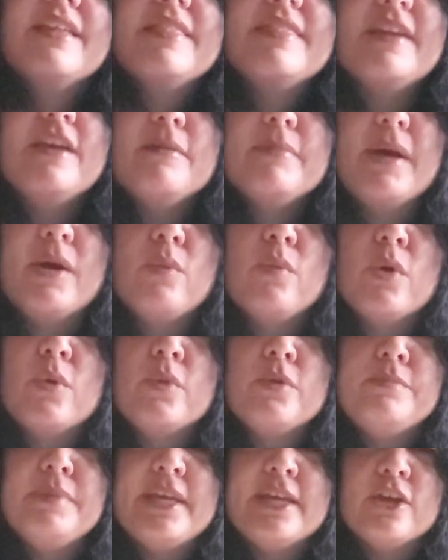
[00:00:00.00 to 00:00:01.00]
Think about what
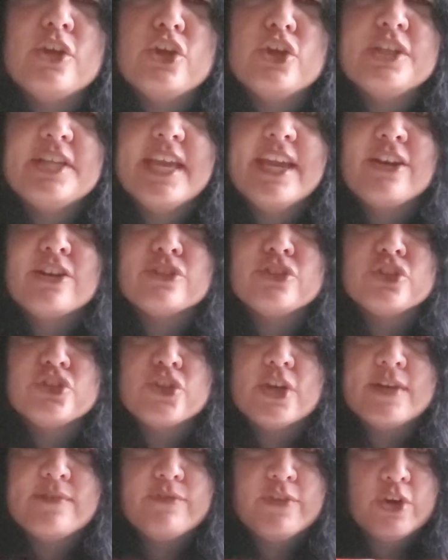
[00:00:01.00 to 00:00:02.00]
would be a good character
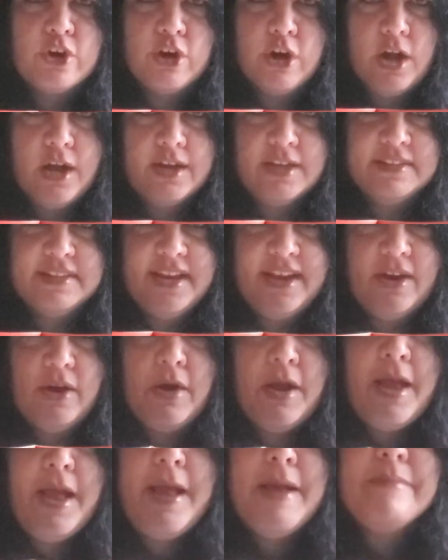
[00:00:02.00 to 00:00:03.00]
trait for Crocodile
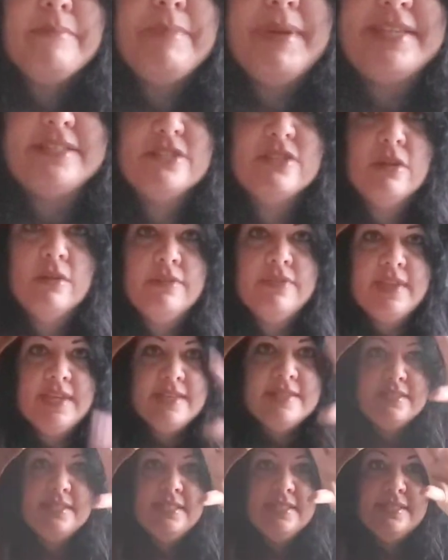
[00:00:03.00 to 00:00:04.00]
based on
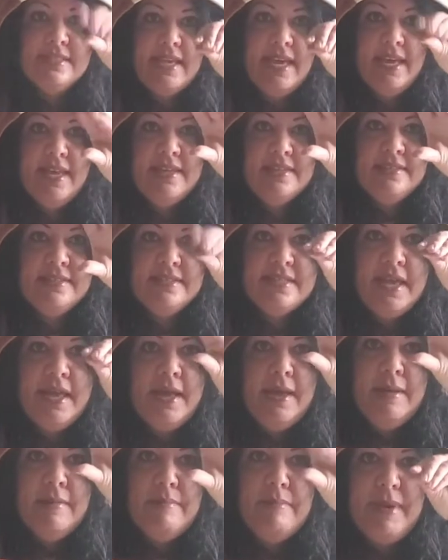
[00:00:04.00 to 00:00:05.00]
things he says,
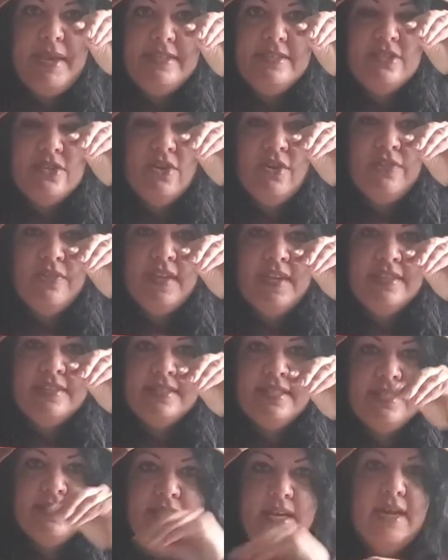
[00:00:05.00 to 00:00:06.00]
based on things
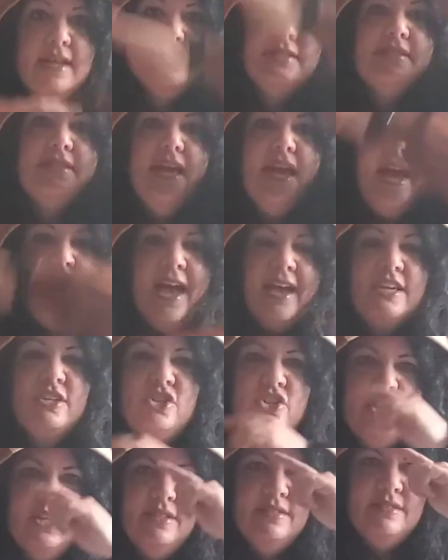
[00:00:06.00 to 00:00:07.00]
he does.
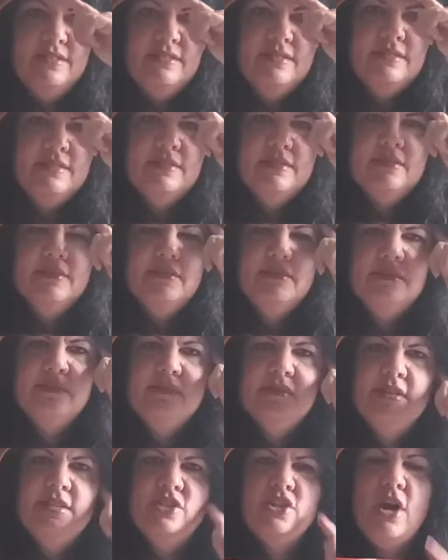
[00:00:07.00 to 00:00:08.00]
Action.
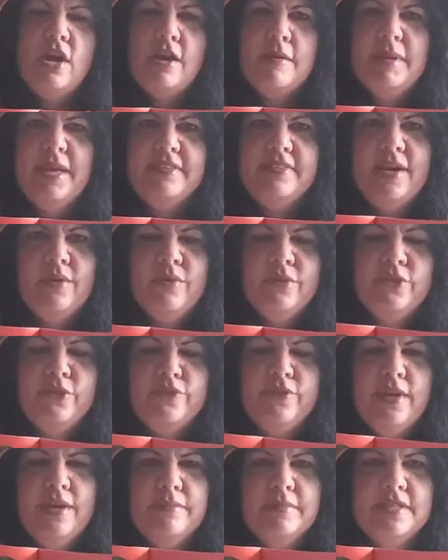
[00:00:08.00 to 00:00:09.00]
Talk about that with your
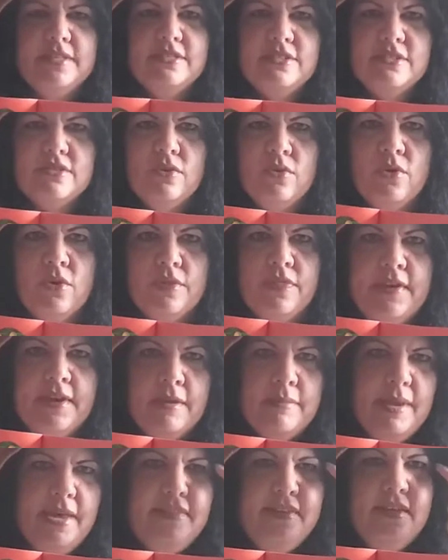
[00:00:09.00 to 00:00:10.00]
families or think
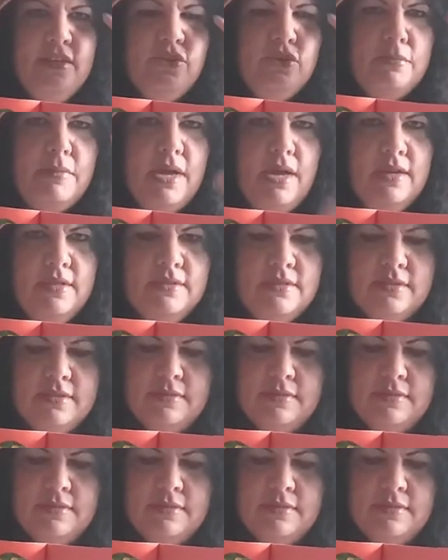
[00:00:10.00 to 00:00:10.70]
about it in your mind.